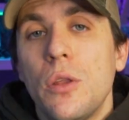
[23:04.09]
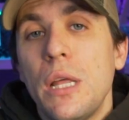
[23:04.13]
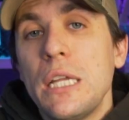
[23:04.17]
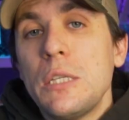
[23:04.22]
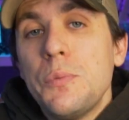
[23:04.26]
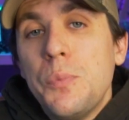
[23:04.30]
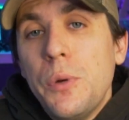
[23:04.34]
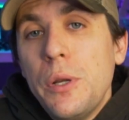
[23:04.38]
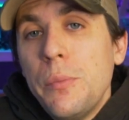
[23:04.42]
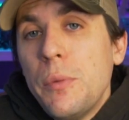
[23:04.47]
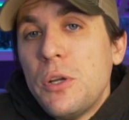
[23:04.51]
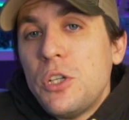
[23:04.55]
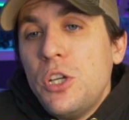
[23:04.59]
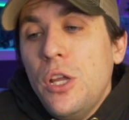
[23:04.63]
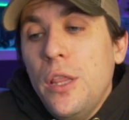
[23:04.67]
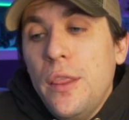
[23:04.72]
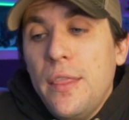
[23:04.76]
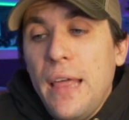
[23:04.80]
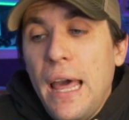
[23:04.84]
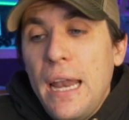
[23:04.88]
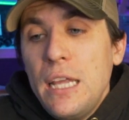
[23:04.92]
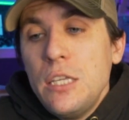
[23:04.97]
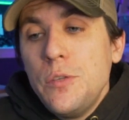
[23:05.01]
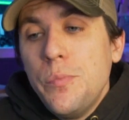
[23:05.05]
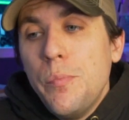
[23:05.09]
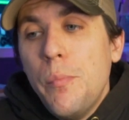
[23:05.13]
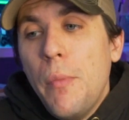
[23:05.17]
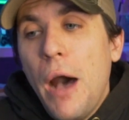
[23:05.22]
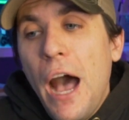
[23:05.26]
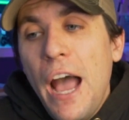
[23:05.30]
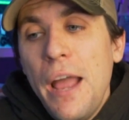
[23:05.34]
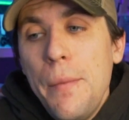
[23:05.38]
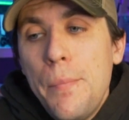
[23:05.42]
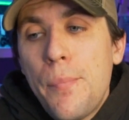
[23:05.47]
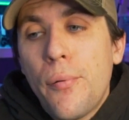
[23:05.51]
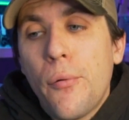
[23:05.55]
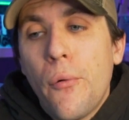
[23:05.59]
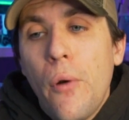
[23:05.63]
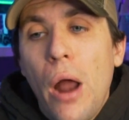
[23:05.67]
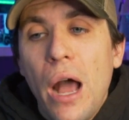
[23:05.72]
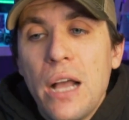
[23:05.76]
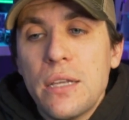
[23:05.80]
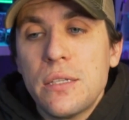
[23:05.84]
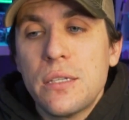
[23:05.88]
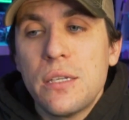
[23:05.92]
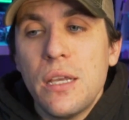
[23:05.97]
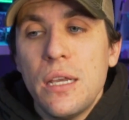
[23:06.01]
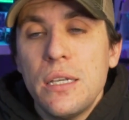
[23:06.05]
that's pretty much it. That is my
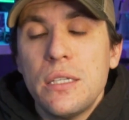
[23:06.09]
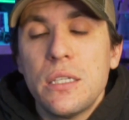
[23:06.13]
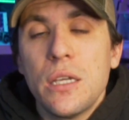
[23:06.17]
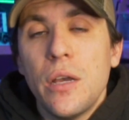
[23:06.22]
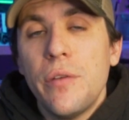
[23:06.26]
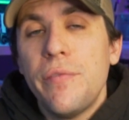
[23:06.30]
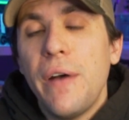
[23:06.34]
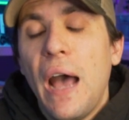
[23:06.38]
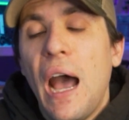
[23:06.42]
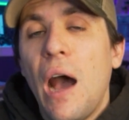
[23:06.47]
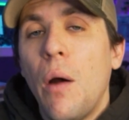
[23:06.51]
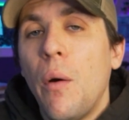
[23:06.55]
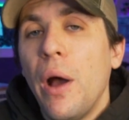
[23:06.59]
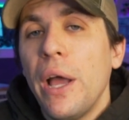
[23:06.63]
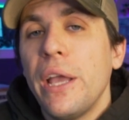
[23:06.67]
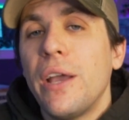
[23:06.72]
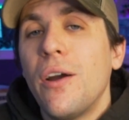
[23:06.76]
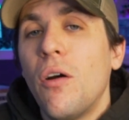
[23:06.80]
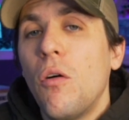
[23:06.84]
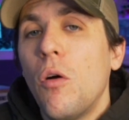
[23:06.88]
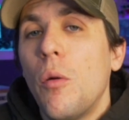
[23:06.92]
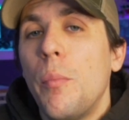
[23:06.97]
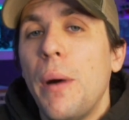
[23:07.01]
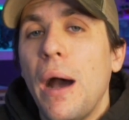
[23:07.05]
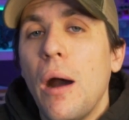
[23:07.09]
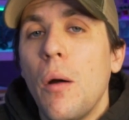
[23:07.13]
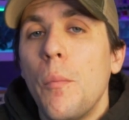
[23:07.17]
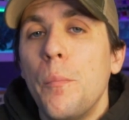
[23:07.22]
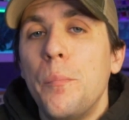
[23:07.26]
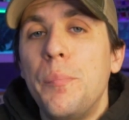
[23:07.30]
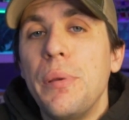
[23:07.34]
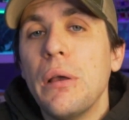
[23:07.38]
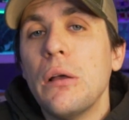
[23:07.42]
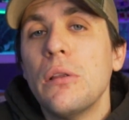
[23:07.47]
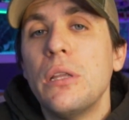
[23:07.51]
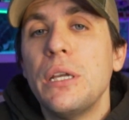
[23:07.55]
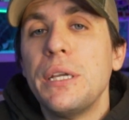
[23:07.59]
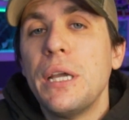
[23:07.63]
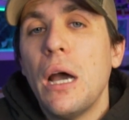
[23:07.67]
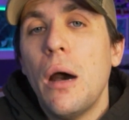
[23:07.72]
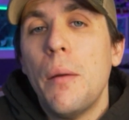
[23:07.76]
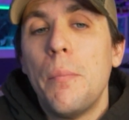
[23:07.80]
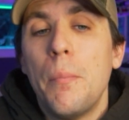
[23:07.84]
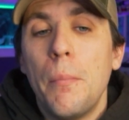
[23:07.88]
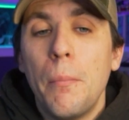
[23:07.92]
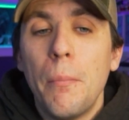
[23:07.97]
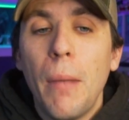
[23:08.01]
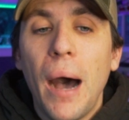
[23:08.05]
process of how I go about building
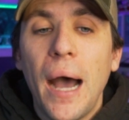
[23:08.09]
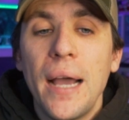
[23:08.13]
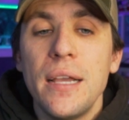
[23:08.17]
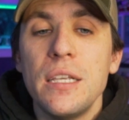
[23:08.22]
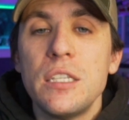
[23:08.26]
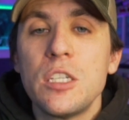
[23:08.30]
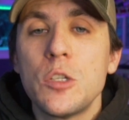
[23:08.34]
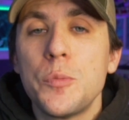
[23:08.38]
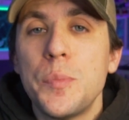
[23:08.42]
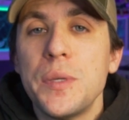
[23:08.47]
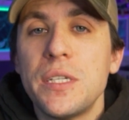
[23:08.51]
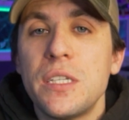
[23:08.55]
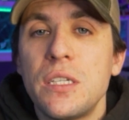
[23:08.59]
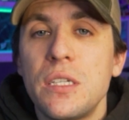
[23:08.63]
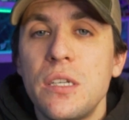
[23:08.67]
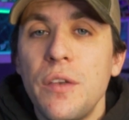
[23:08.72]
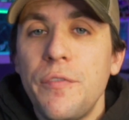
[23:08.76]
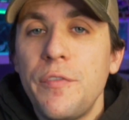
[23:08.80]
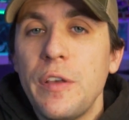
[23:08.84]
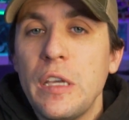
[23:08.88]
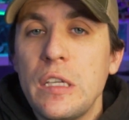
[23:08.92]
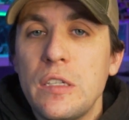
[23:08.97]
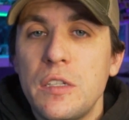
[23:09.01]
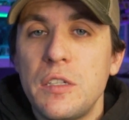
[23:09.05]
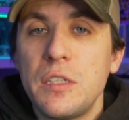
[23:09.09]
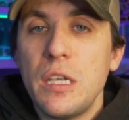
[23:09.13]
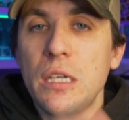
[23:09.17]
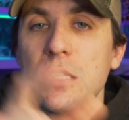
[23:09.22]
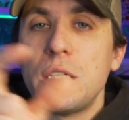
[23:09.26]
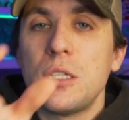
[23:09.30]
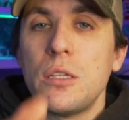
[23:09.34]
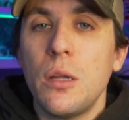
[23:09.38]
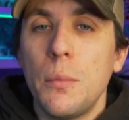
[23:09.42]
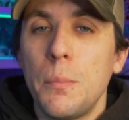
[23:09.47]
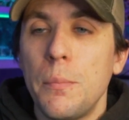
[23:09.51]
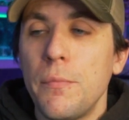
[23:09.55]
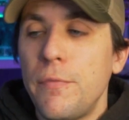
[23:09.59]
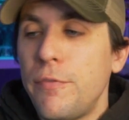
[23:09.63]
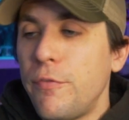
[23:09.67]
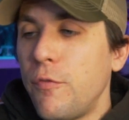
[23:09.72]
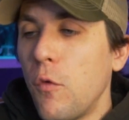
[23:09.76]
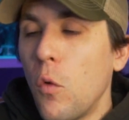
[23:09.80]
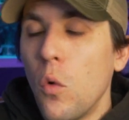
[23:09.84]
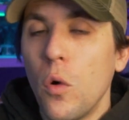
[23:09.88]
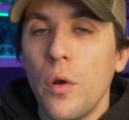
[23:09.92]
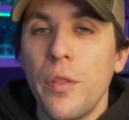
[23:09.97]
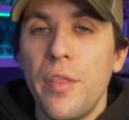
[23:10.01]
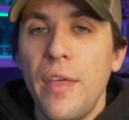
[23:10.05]
up my specific system
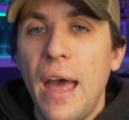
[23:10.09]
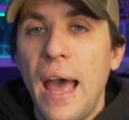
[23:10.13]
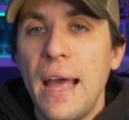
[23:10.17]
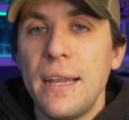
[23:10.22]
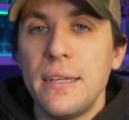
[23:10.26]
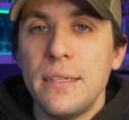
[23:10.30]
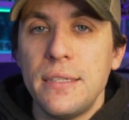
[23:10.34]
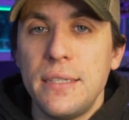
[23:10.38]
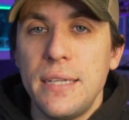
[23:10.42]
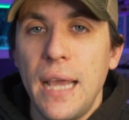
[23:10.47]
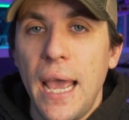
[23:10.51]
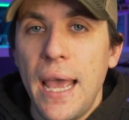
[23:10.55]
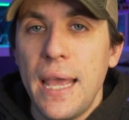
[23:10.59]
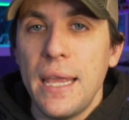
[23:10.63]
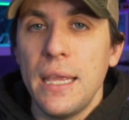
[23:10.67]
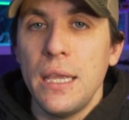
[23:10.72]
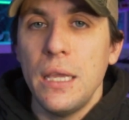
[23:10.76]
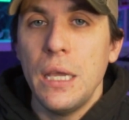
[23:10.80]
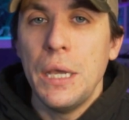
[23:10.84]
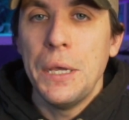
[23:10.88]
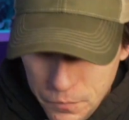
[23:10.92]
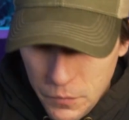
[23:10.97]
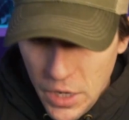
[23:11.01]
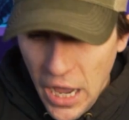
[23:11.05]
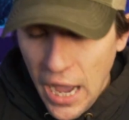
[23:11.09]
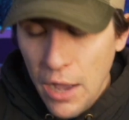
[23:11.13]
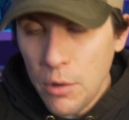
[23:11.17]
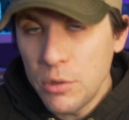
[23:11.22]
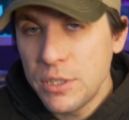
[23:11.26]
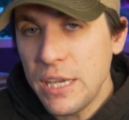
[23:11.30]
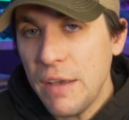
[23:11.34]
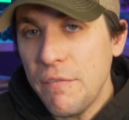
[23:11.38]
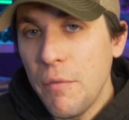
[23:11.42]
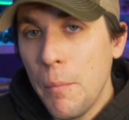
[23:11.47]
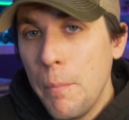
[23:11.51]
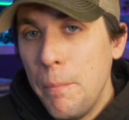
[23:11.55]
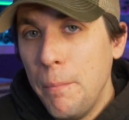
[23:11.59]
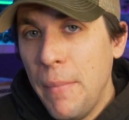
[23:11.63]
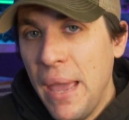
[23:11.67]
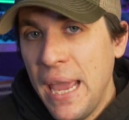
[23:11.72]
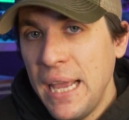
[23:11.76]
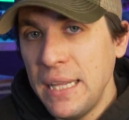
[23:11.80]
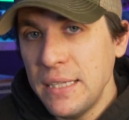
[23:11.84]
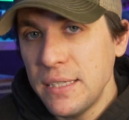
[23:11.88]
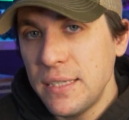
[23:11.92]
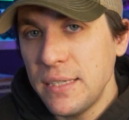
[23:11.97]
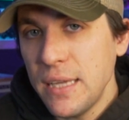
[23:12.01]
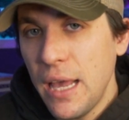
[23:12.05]
for that day. I always have a
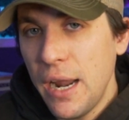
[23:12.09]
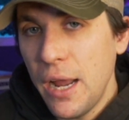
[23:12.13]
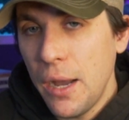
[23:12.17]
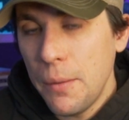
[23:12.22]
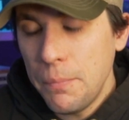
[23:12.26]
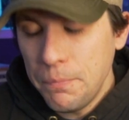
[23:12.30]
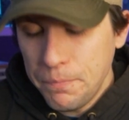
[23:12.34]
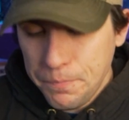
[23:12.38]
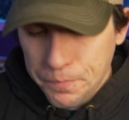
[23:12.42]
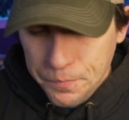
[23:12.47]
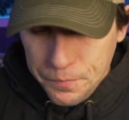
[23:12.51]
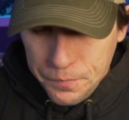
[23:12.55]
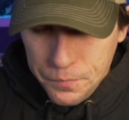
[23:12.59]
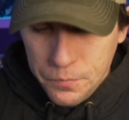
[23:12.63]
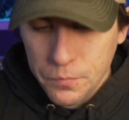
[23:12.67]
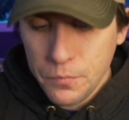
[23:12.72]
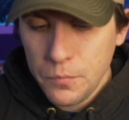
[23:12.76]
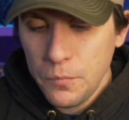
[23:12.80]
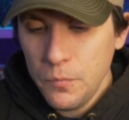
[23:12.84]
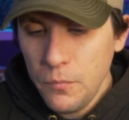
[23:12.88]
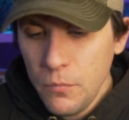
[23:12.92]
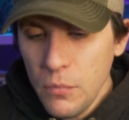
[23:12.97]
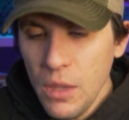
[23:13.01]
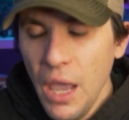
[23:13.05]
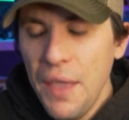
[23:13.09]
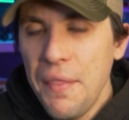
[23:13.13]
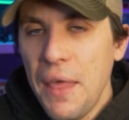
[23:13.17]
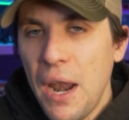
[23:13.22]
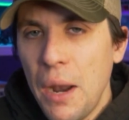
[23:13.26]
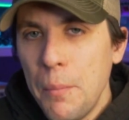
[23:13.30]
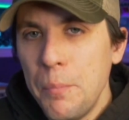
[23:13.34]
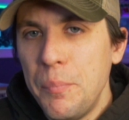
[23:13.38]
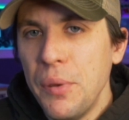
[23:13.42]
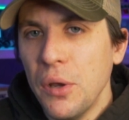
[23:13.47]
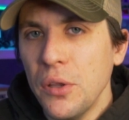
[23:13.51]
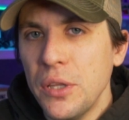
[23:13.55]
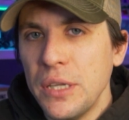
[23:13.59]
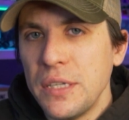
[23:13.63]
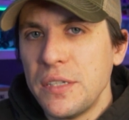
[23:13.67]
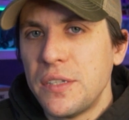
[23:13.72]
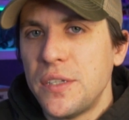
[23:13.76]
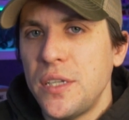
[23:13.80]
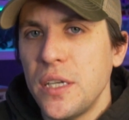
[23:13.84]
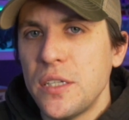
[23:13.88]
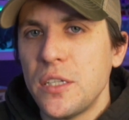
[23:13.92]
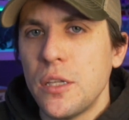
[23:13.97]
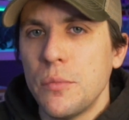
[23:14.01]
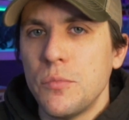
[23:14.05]
main setup, and then I'm building
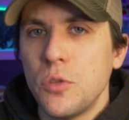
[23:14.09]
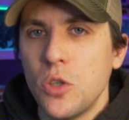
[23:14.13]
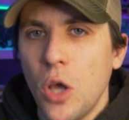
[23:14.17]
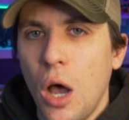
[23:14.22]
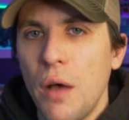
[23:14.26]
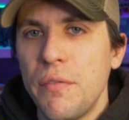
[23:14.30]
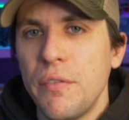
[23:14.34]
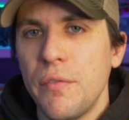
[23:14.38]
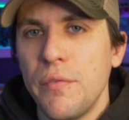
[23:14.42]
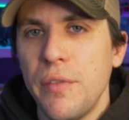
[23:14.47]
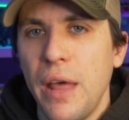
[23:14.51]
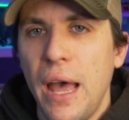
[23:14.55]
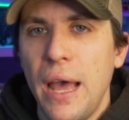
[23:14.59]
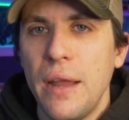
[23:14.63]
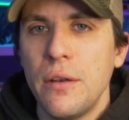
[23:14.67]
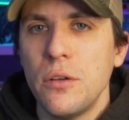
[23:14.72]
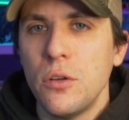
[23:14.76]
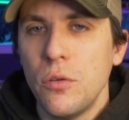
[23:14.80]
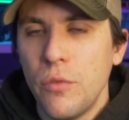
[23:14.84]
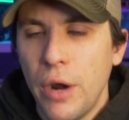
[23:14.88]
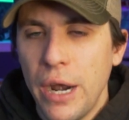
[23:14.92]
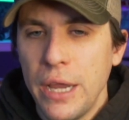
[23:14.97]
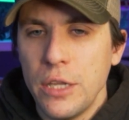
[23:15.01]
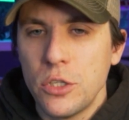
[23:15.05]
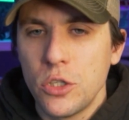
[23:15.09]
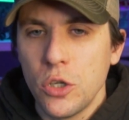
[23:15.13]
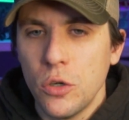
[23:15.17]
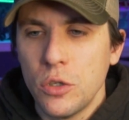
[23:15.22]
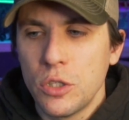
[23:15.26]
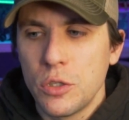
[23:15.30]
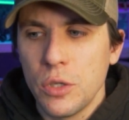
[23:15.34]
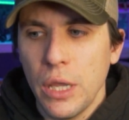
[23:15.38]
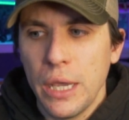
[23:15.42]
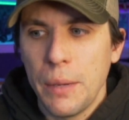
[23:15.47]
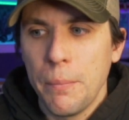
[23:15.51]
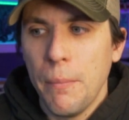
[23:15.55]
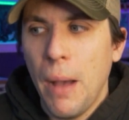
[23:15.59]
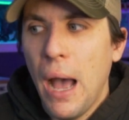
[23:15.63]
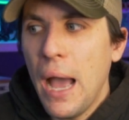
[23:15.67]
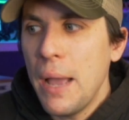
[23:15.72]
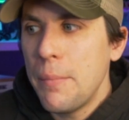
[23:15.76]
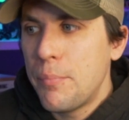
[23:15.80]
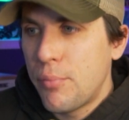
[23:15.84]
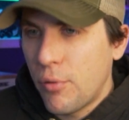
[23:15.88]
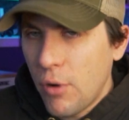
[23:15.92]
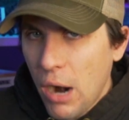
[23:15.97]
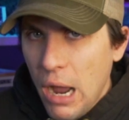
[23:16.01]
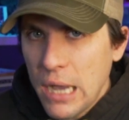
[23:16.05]
systems off of that, right? So it's like my
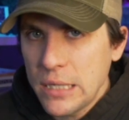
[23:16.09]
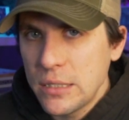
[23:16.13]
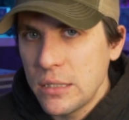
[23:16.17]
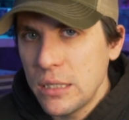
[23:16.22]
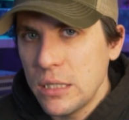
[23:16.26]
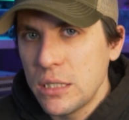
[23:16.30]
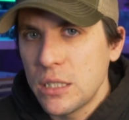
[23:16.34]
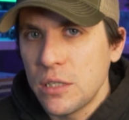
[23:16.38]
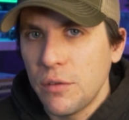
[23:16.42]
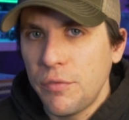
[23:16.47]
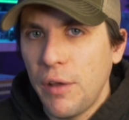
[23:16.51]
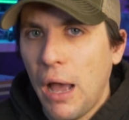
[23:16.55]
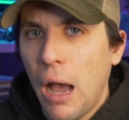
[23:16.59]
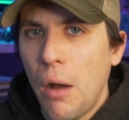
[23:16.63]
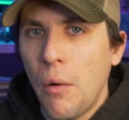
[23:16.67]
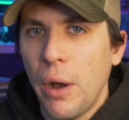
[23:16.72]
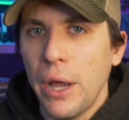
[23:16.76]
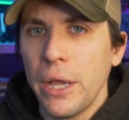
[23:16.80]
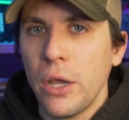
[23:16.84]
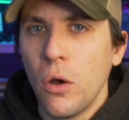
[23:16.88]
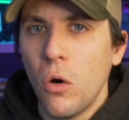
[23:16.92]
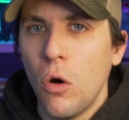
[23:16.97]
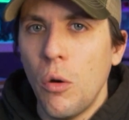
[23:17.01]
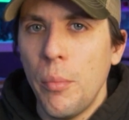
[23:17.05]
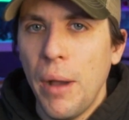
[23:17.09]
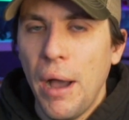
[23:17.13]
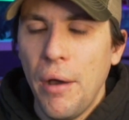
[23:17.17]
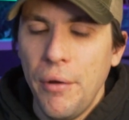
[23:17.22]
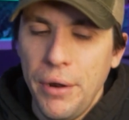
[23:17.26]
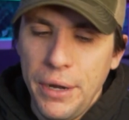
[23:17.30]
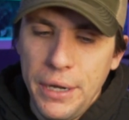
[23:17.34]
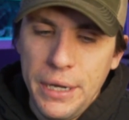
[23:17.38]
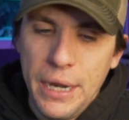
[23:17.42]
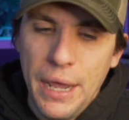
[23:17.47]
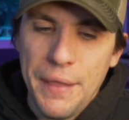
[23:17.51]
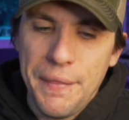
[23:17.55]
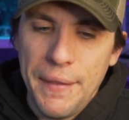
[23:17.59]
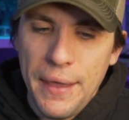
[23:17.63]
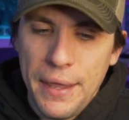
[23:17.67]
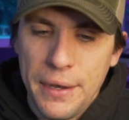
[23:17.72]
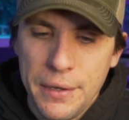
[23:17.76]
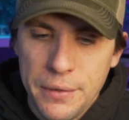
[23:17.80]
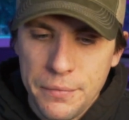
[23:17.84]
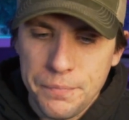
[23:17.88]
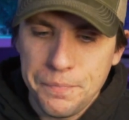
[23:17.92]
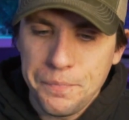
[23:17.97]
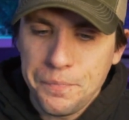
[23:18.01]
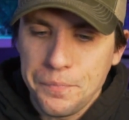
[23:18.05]
process of how I go about it, and
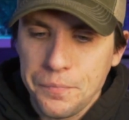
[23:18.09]
then